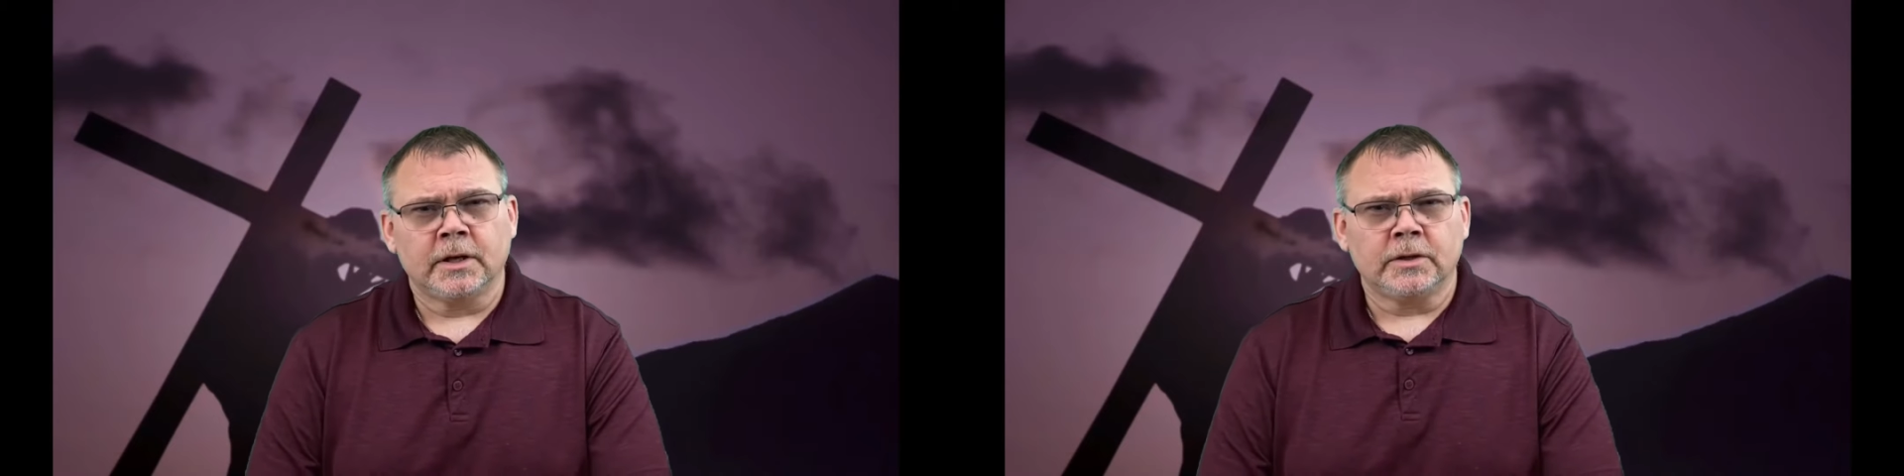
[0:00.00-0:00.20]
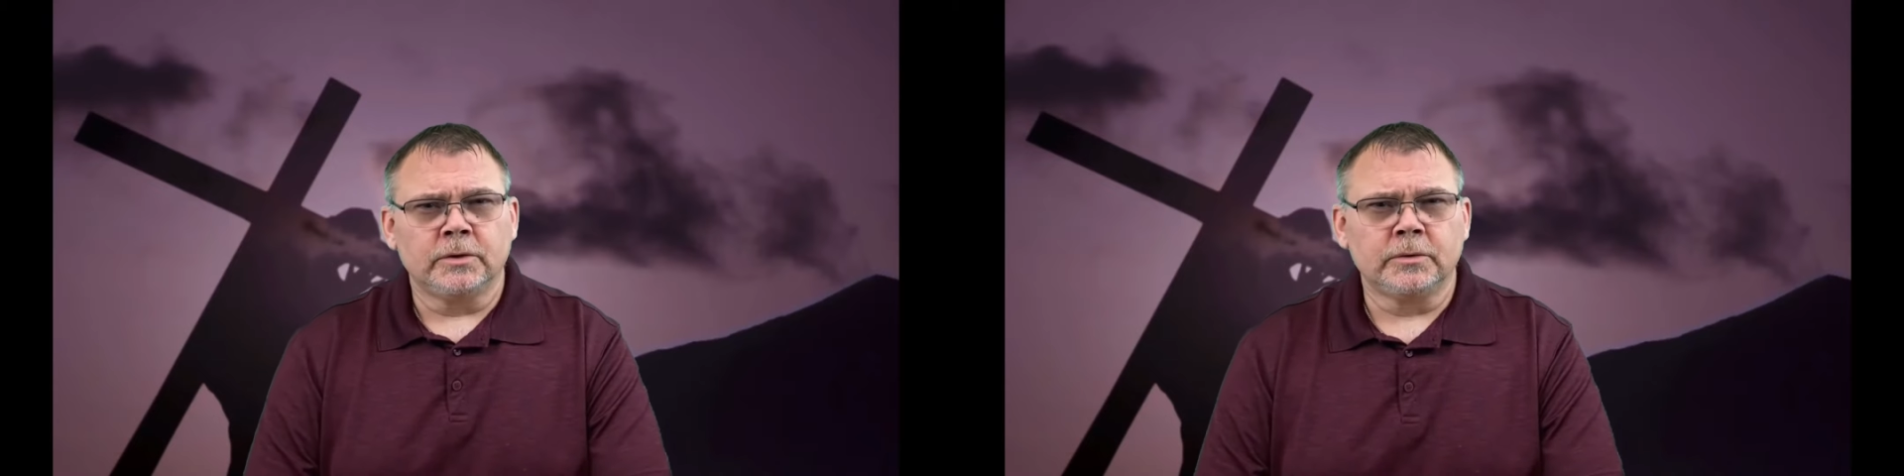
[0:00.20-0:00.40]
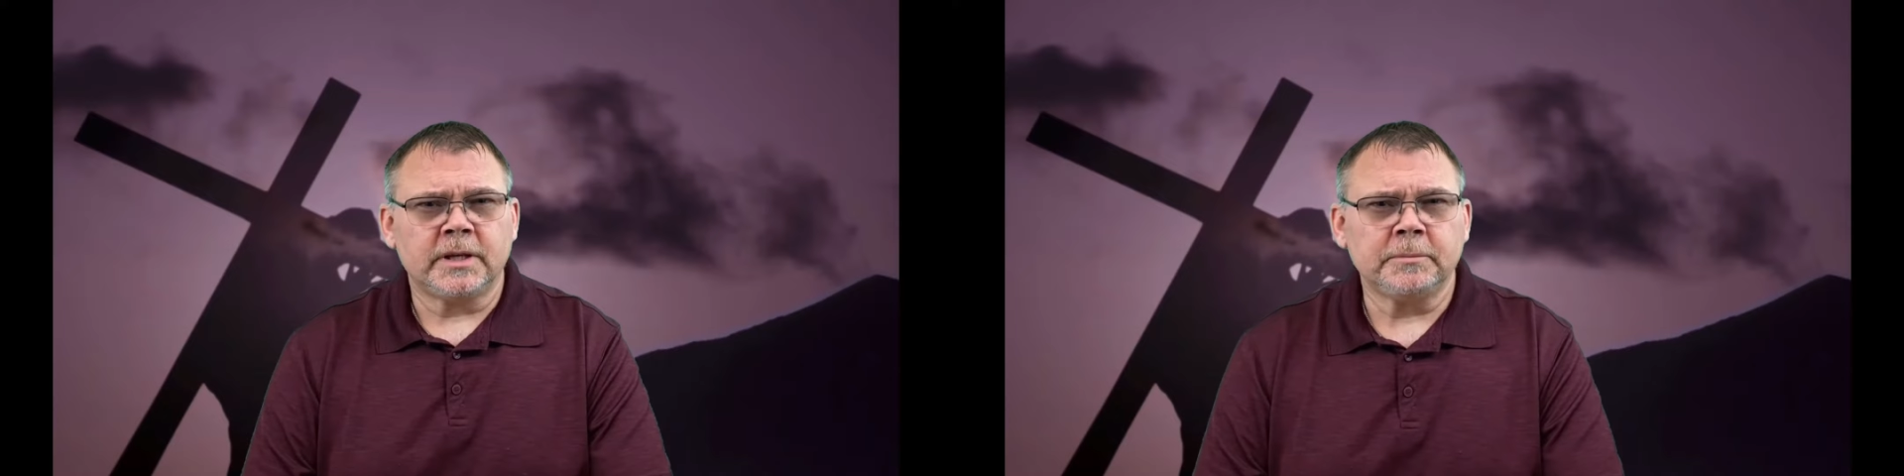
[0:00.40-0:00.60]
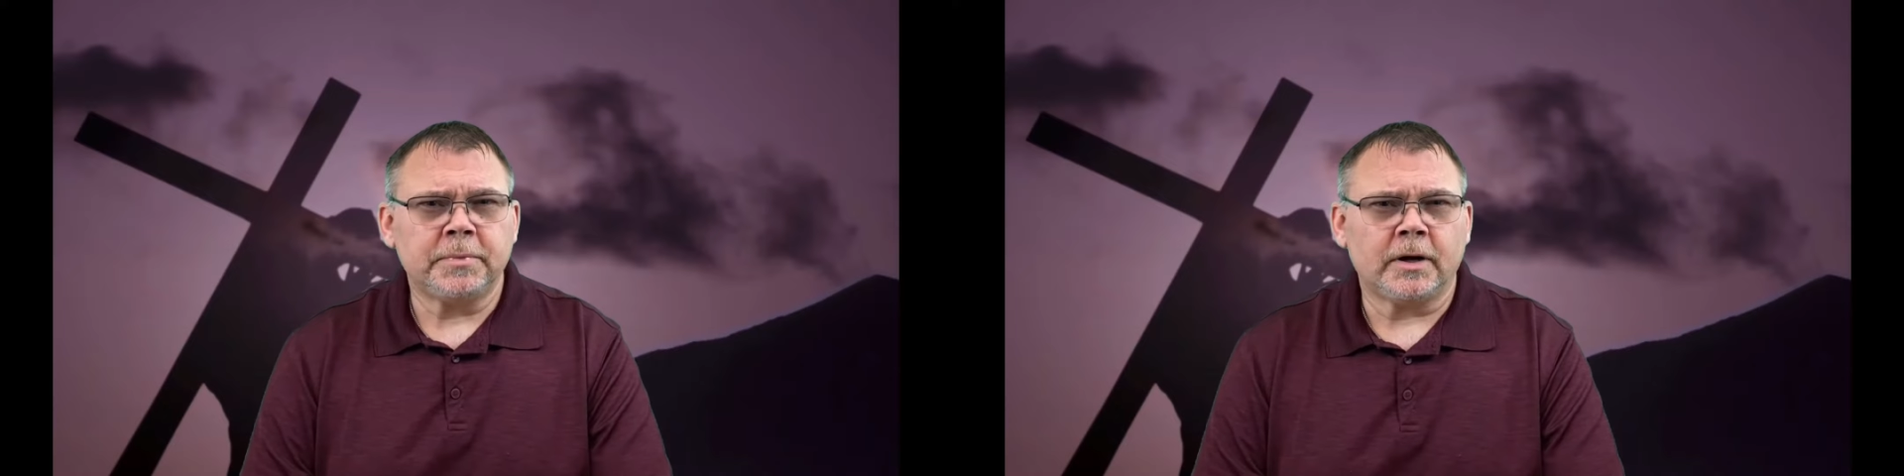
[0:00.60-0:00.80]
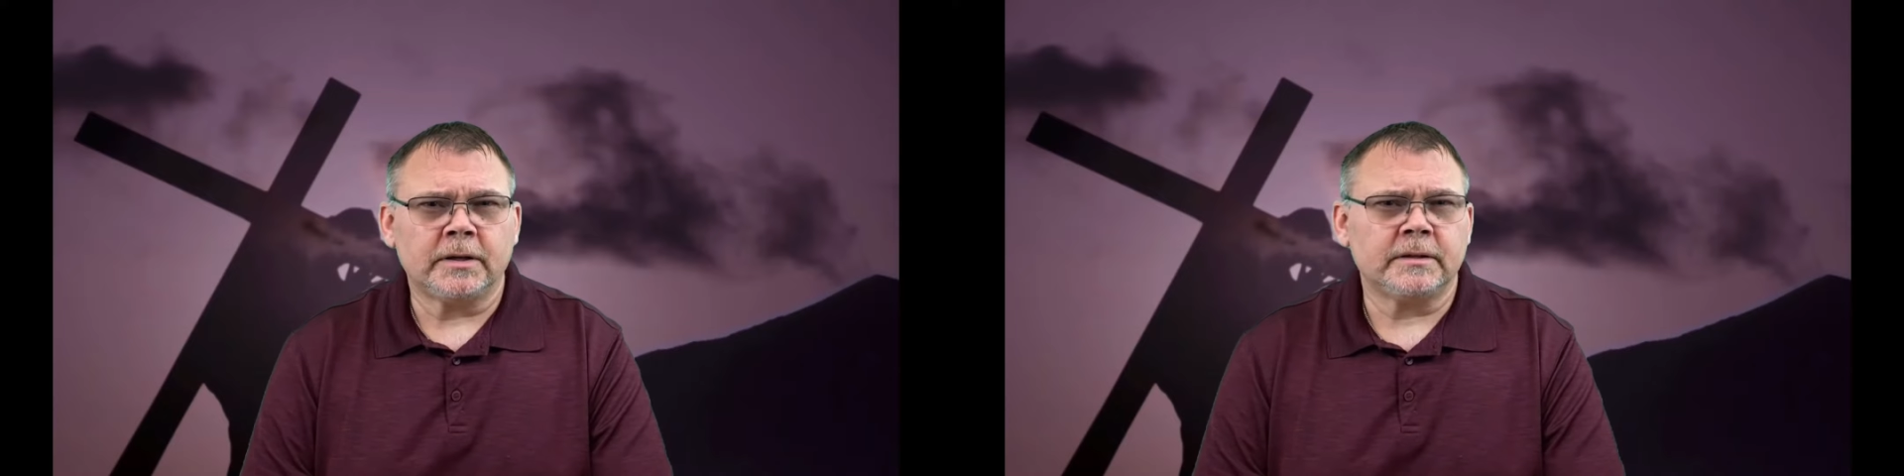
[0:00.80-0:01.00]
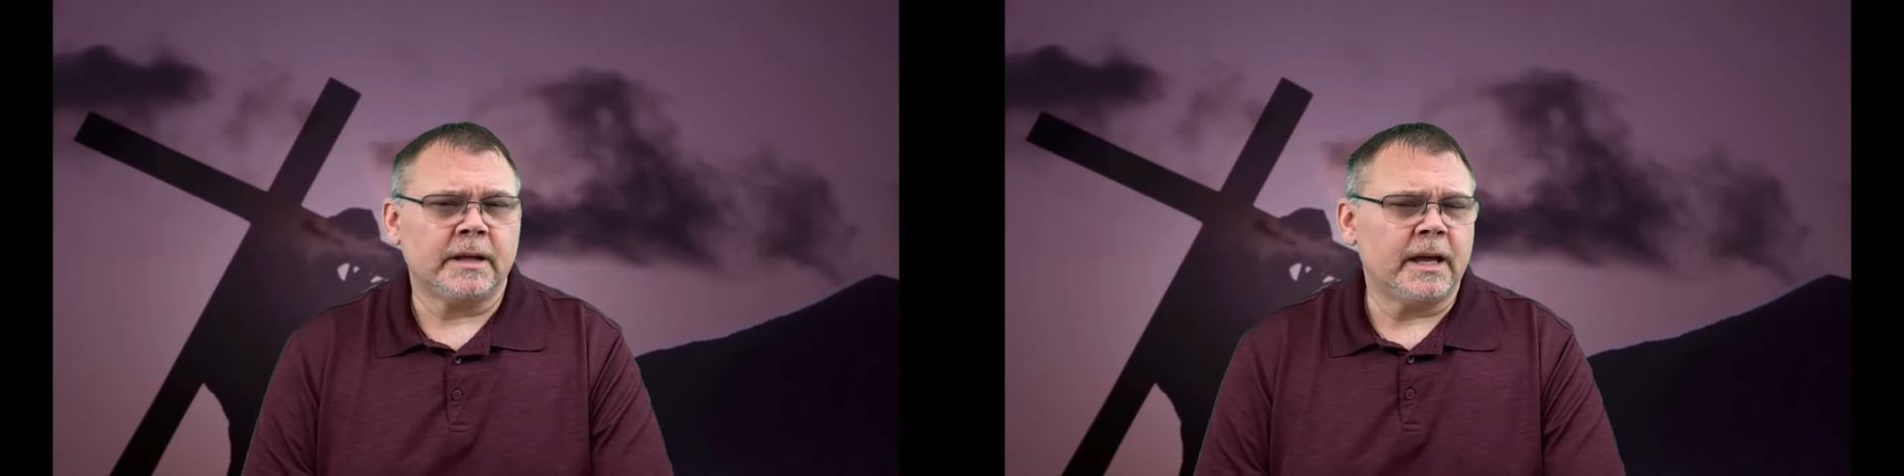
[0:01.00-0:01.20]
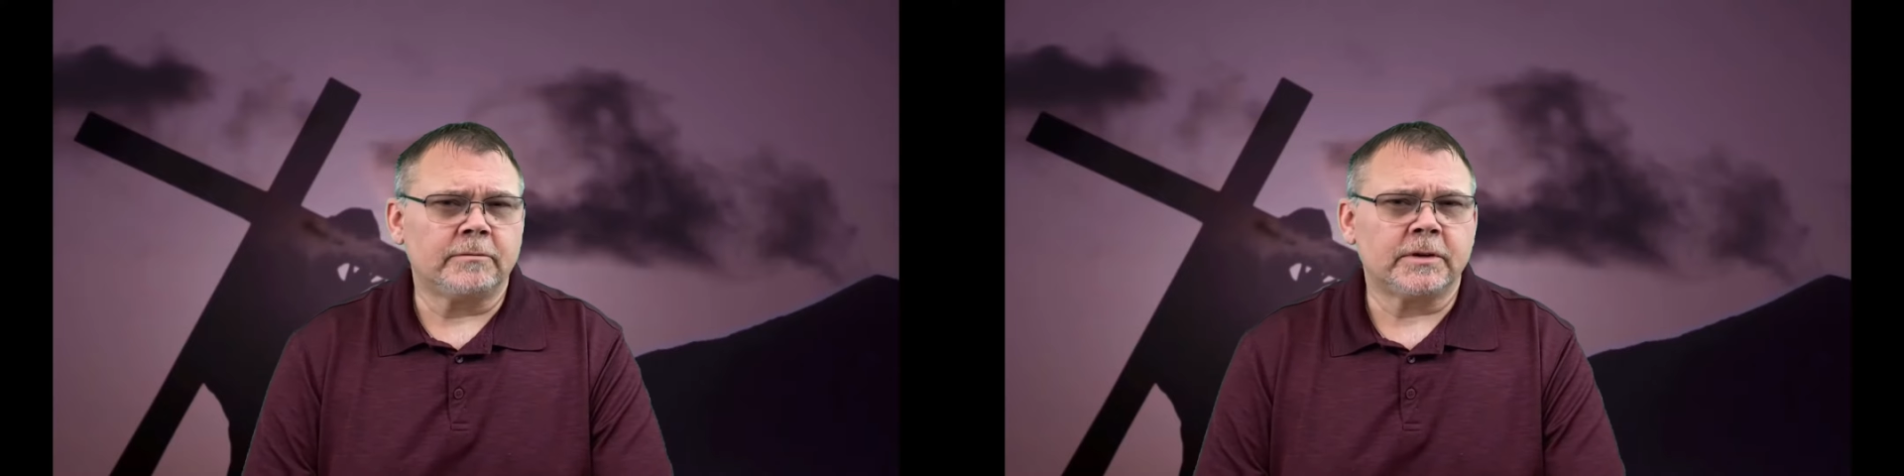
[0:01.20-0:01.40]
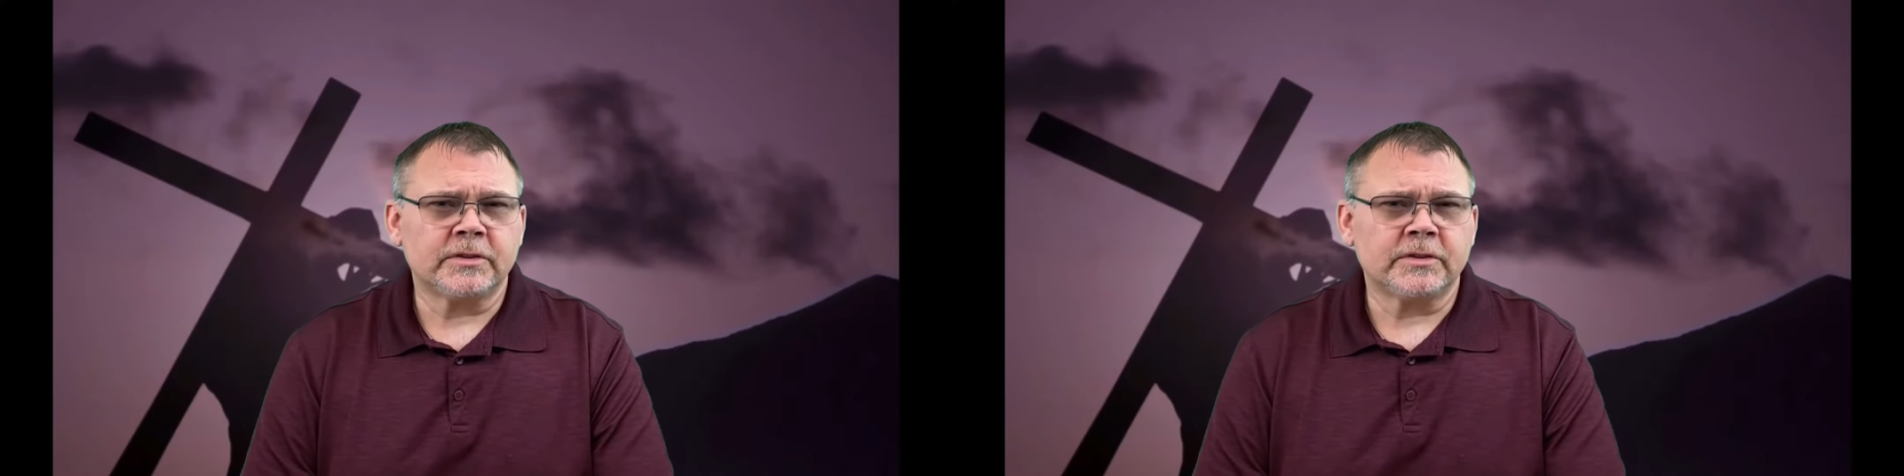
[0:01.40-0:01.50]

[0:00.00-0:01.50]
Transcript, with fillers: You keep on every